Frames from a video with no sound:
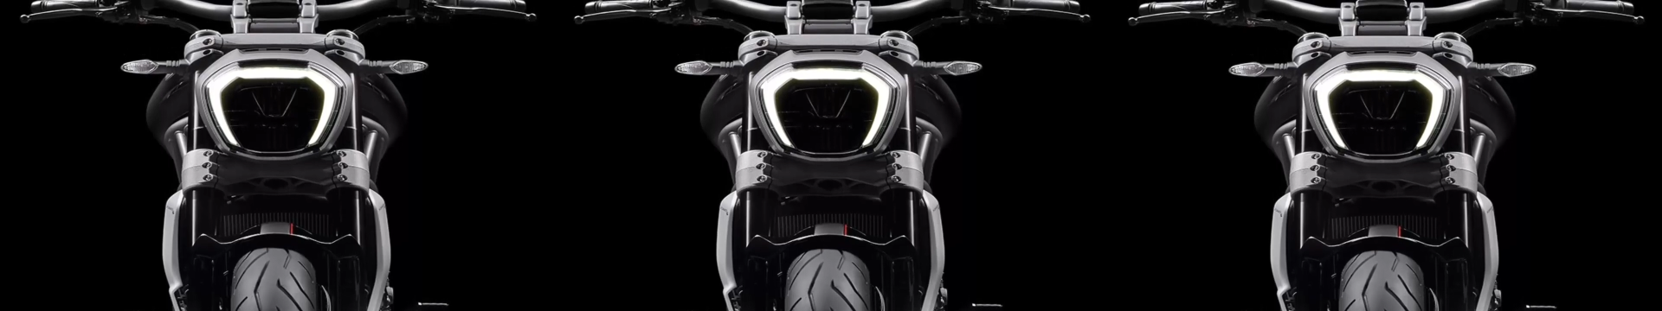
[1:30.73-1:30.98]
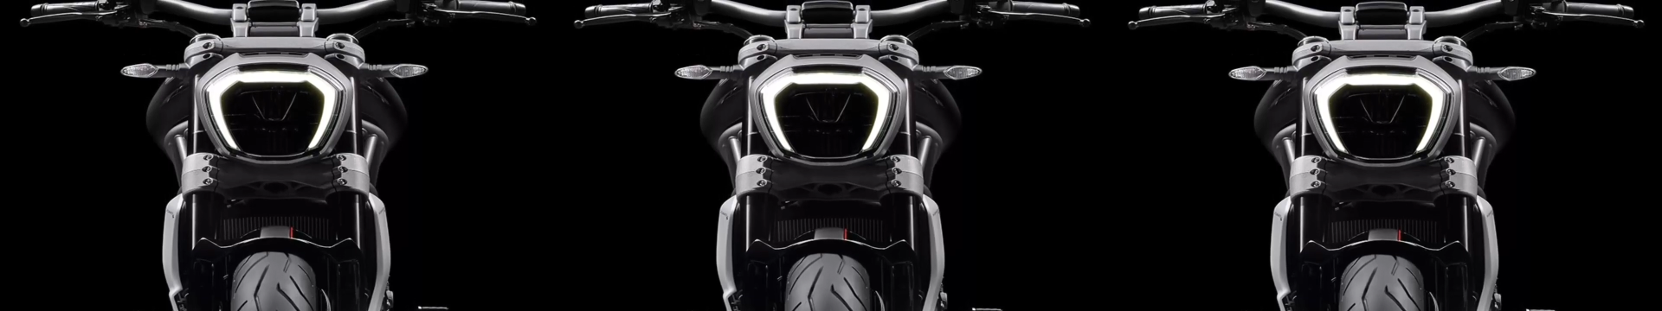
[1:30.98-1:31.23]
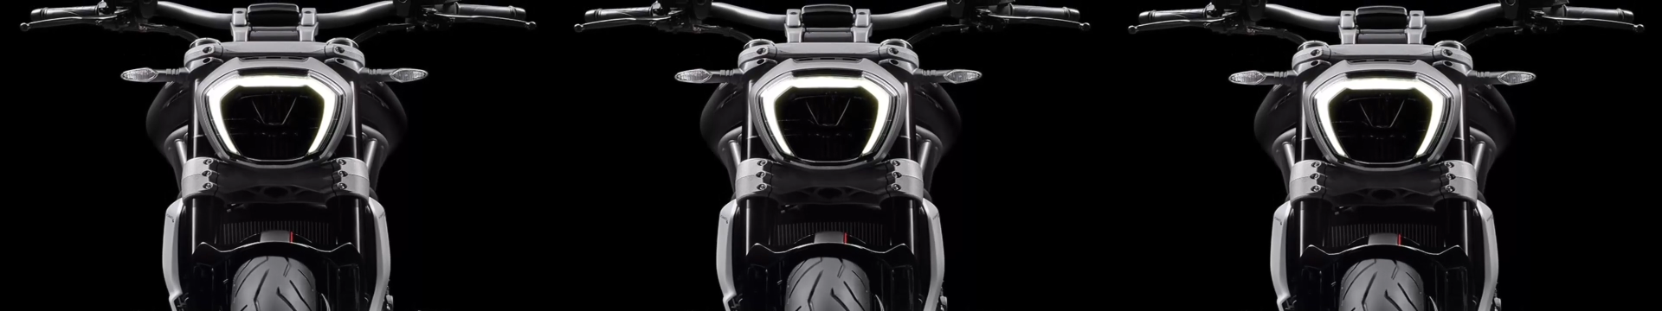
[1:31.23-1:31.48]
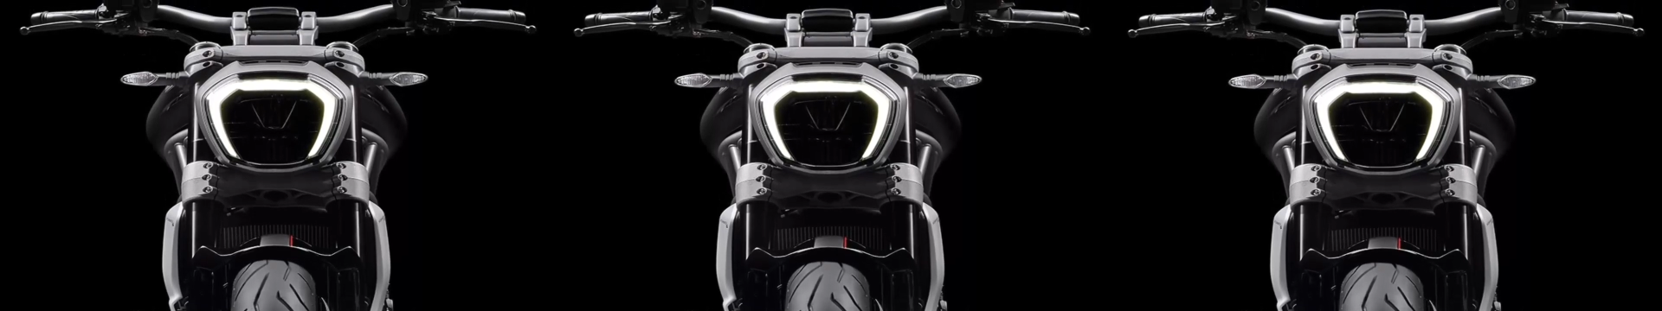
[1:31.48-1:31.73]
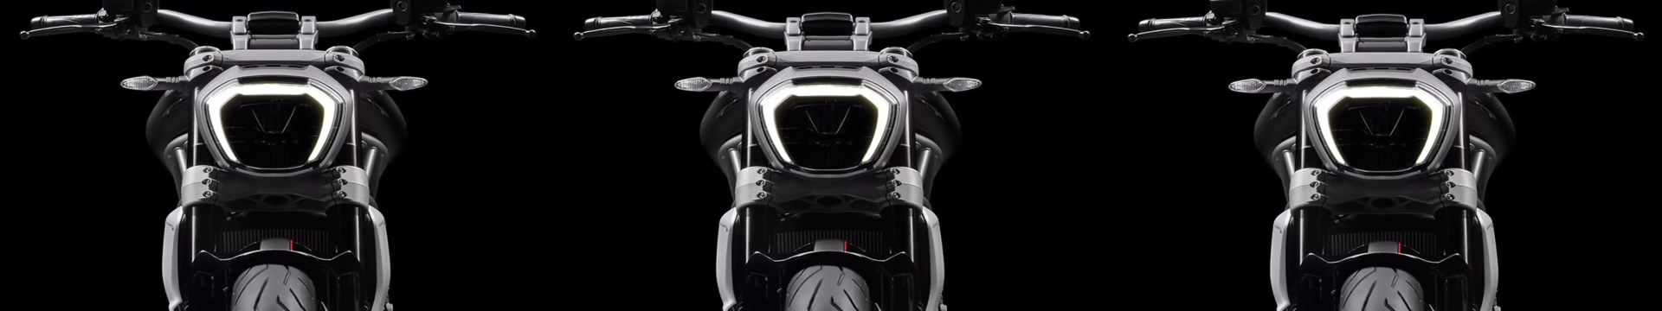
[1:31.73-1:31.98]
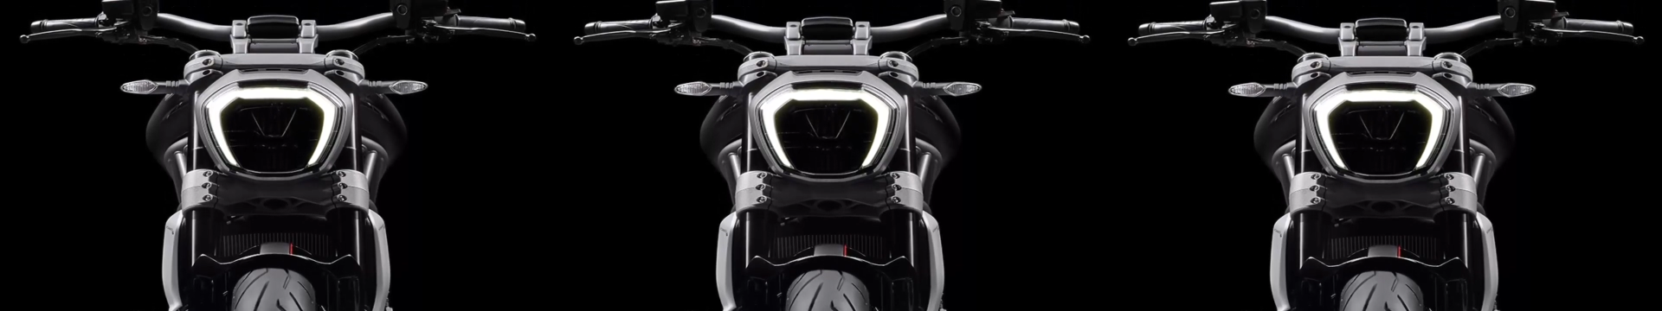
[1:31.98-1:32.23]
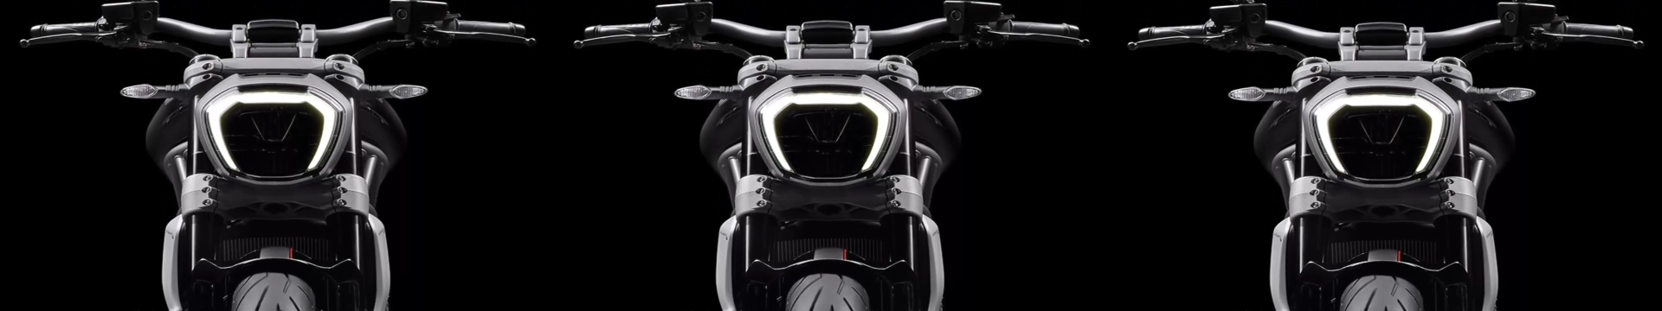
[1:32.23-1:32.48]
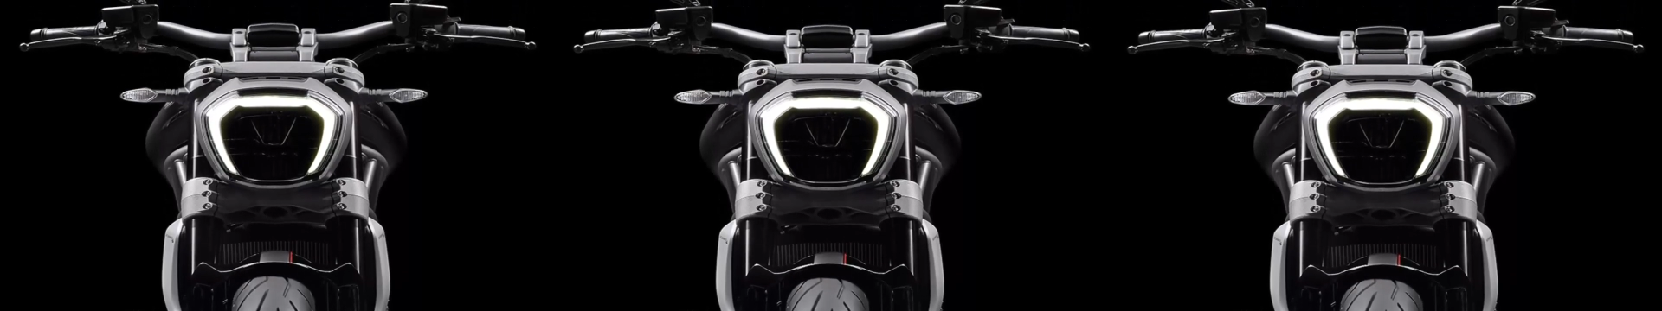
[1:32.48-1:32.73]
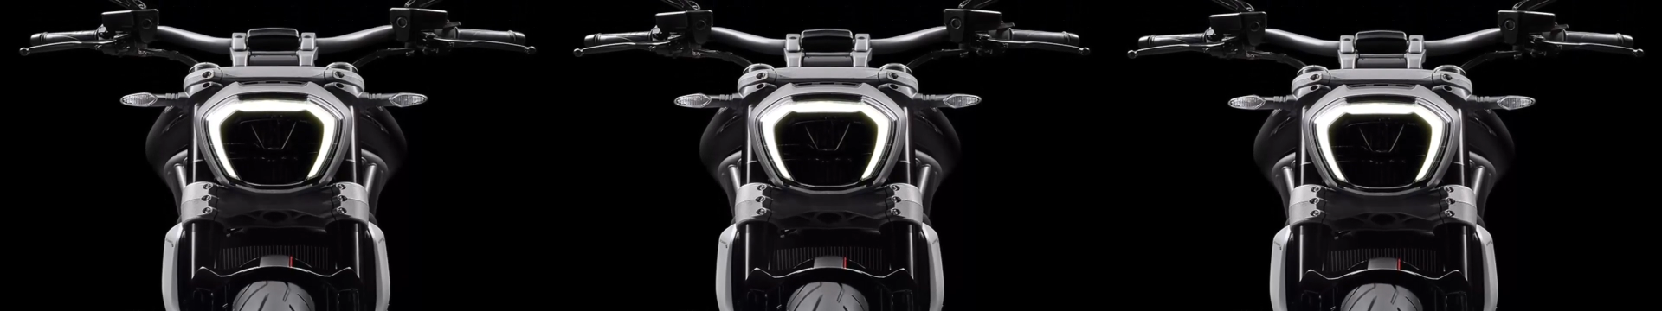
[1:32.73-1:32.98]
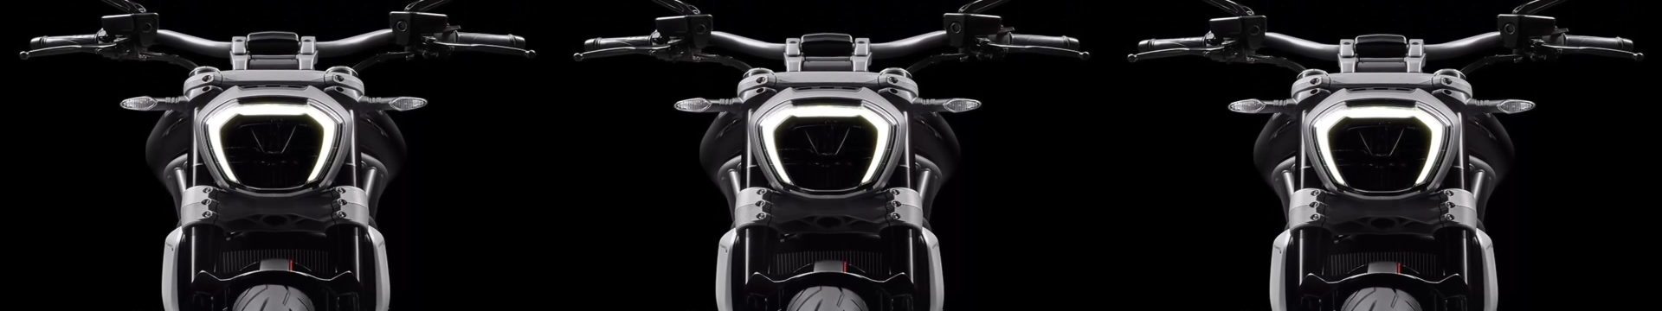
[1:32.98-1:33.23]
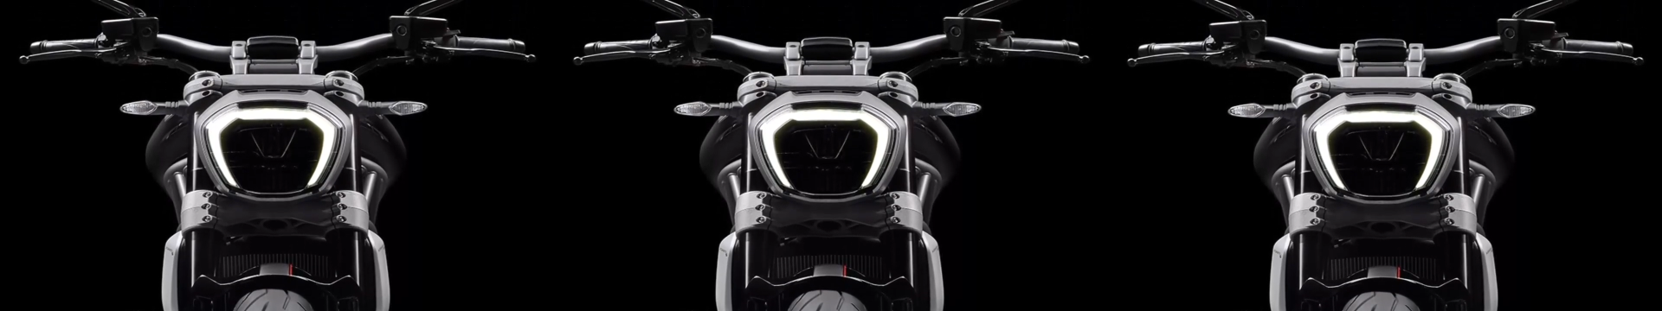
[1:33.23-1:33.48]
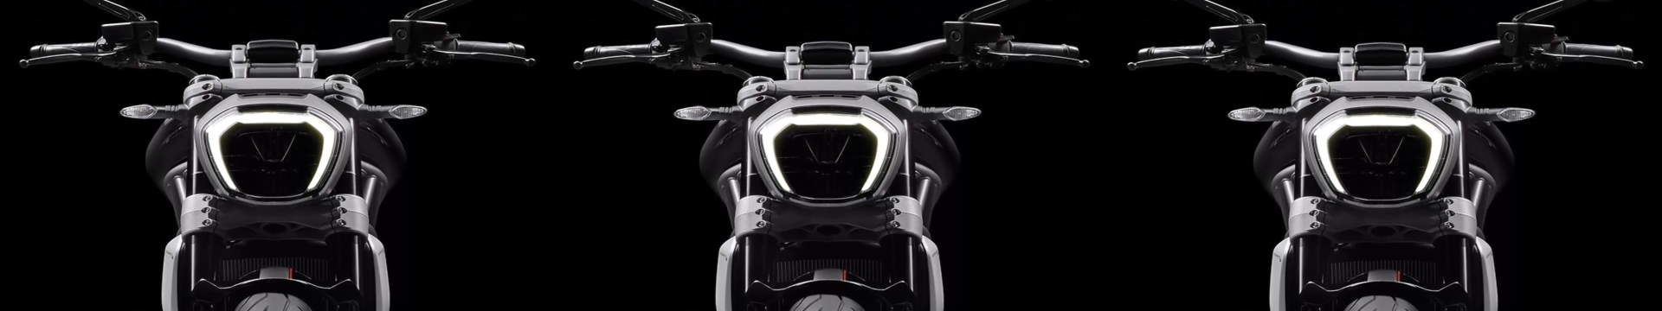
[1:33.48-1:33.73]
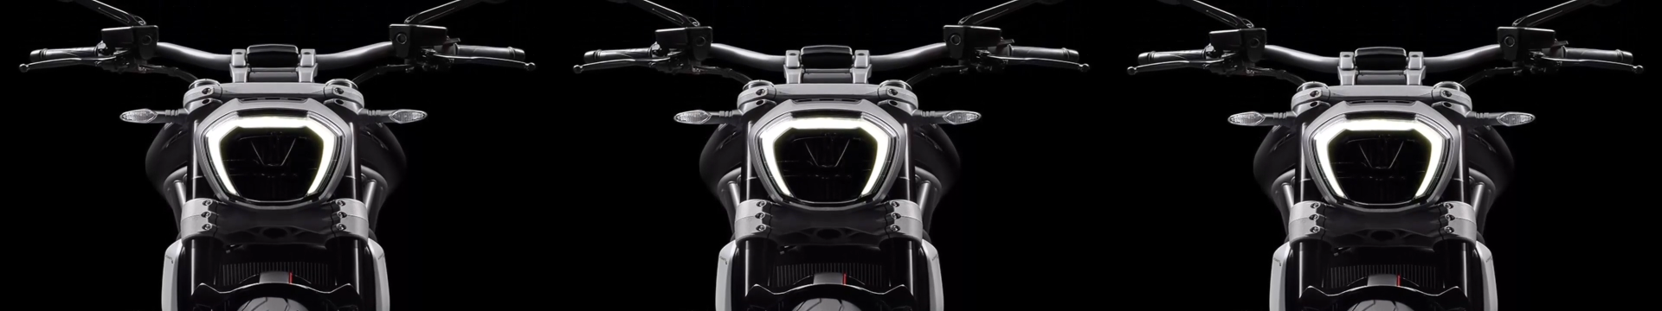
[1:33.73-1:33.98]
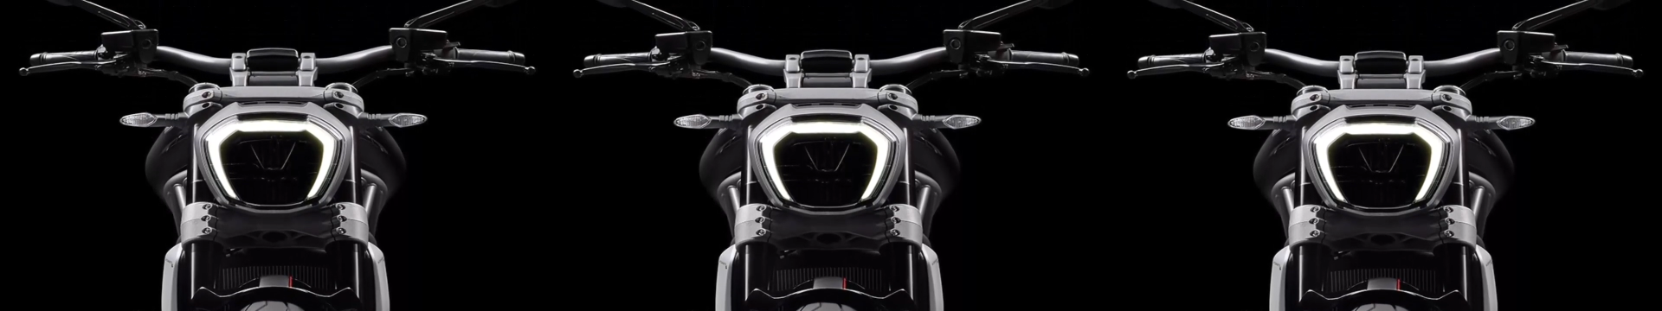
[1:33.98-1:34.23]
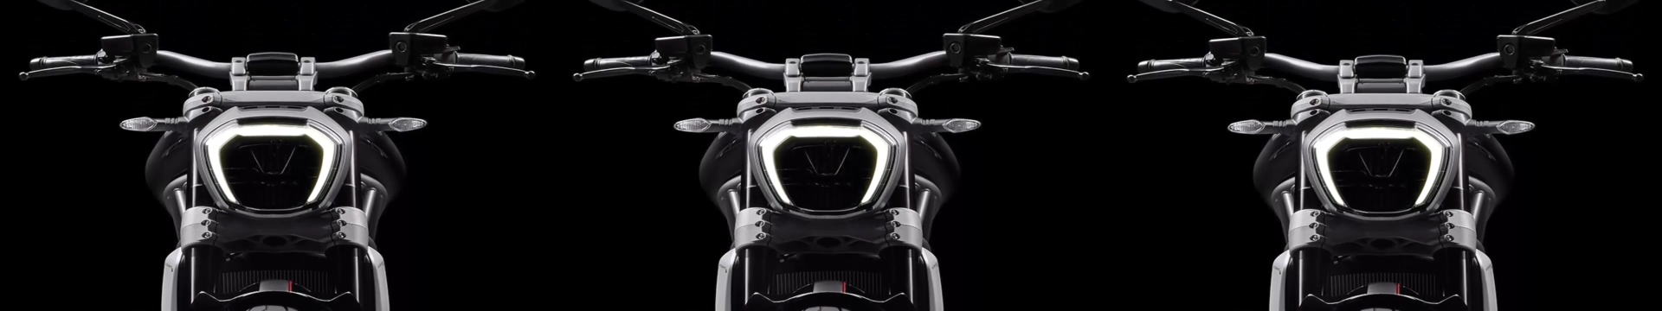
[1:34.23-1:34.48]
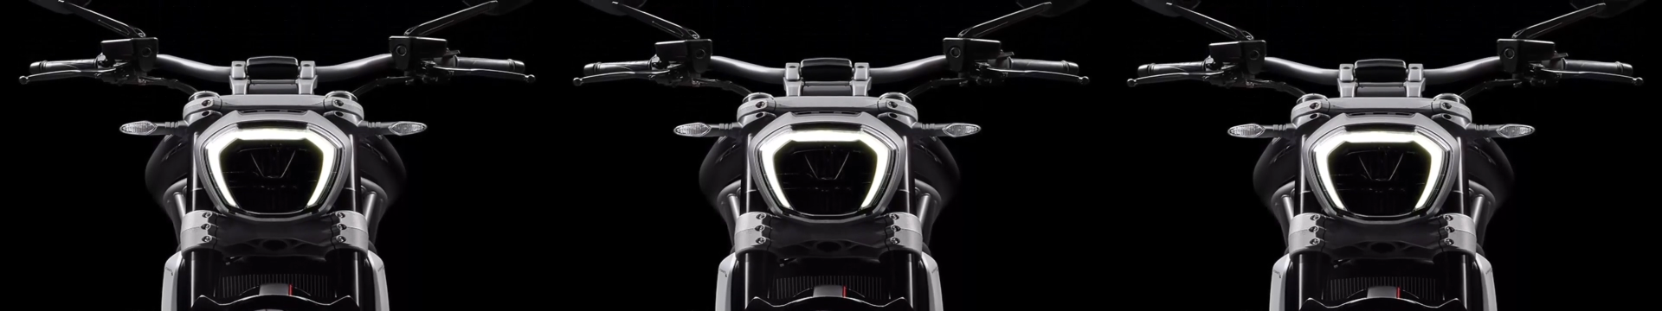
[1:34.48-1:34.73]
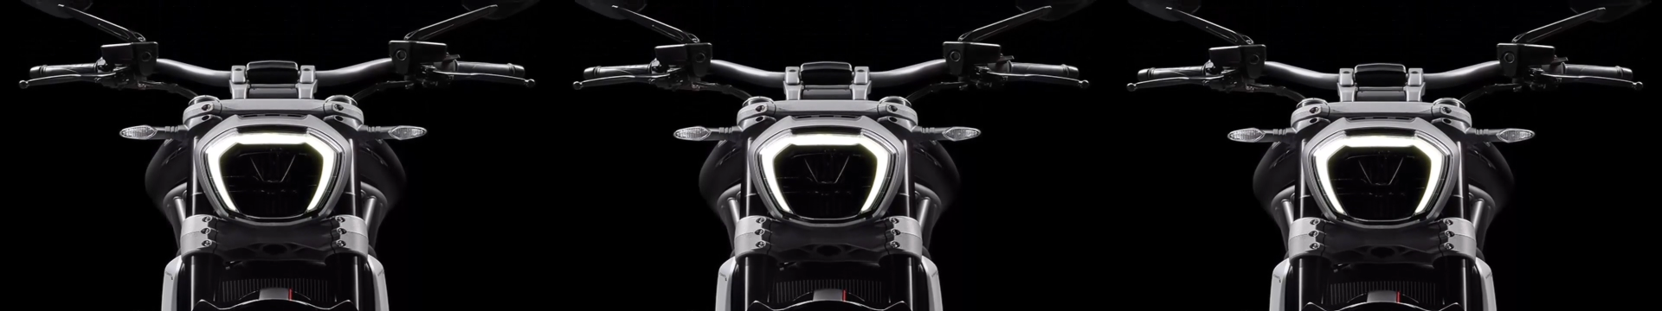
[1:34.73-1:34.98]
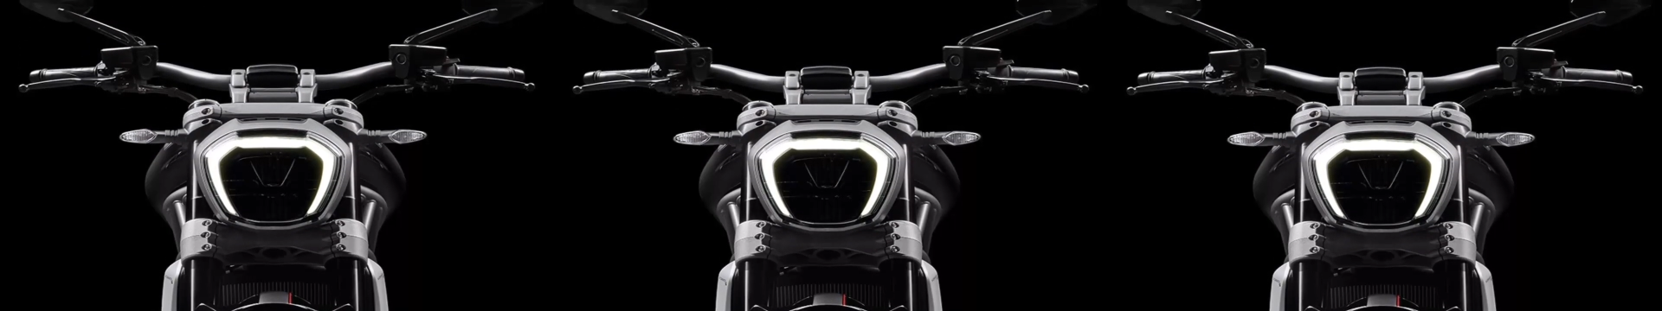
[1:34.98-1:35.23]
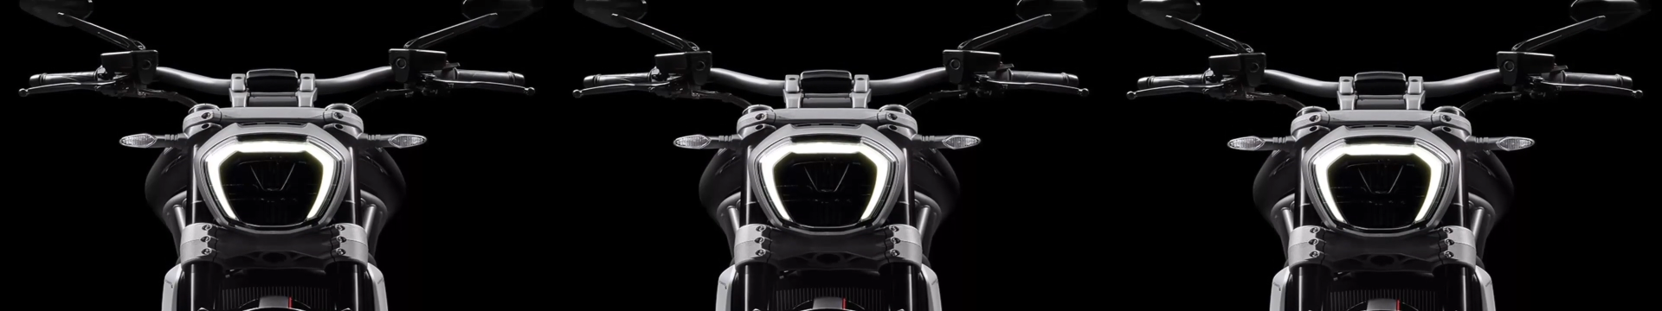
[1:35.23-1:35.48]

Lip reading: (no speaker visible)